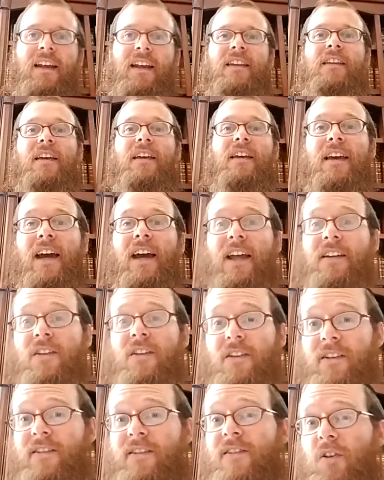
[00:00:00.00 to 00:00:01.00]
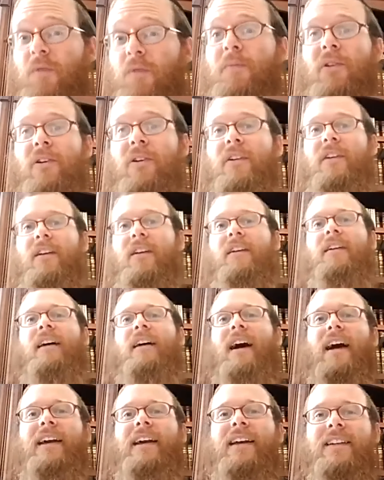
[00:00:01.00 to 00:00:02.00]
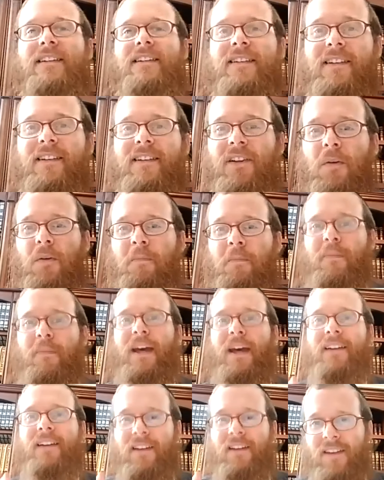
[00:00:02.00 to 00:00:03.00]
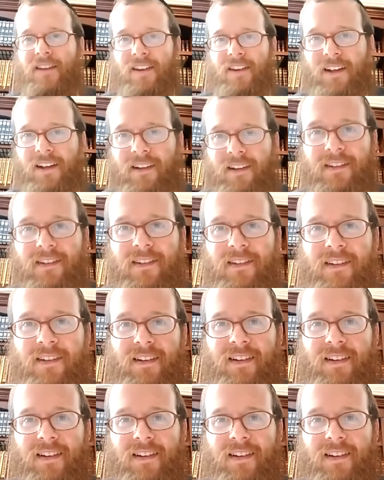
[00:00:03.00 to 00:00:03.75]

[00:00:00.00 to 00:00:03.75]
the candle is still burning. I can still mend things.